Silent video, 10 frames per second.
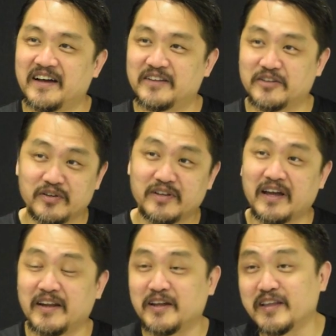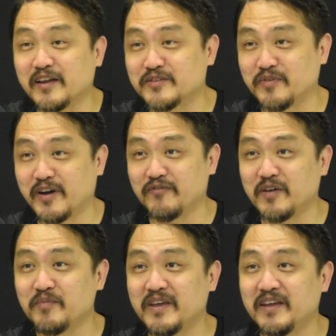So Kana, thanks for
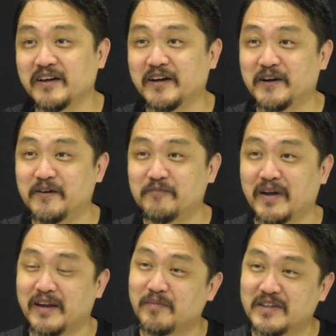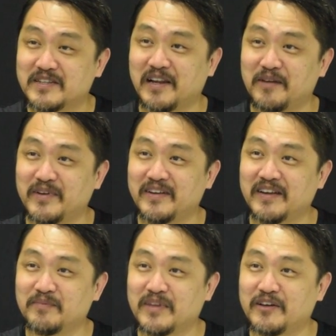having me. My name is Clemen.
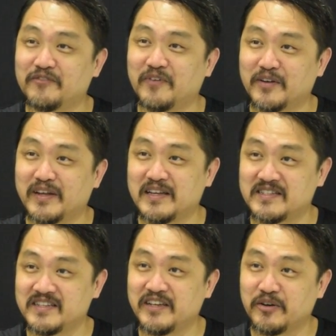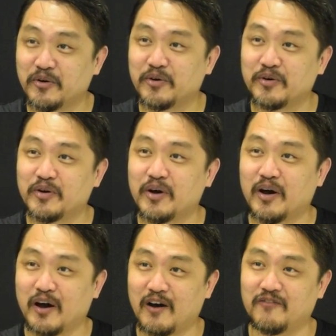I'm the founder and CEO
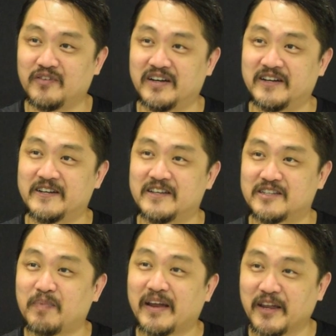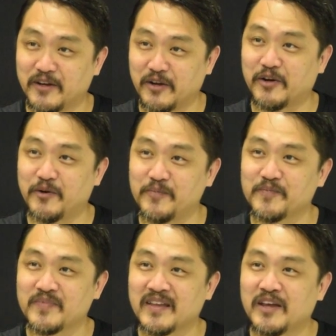of Spiking.com.
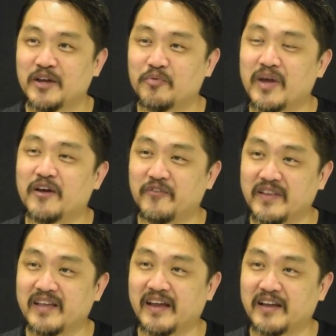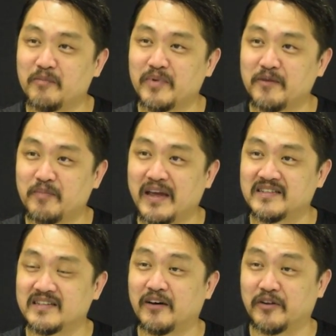We are a fintech company
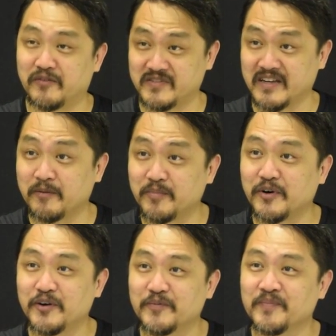based out of Singapore.